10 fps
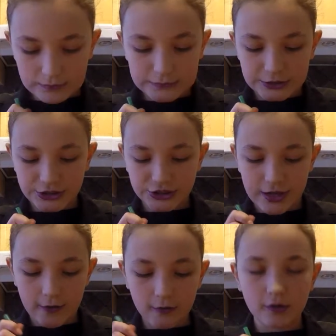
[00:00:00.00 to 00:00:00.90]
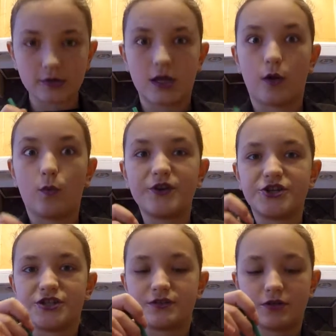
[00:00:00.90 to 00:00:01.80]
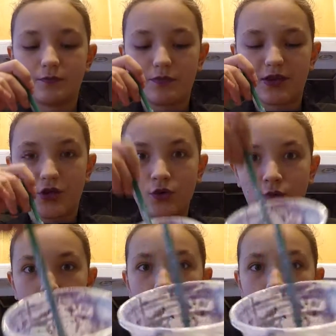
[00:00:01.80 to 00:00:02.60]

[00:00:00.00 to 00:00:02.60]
Whoosh, now it looks like witch's puke.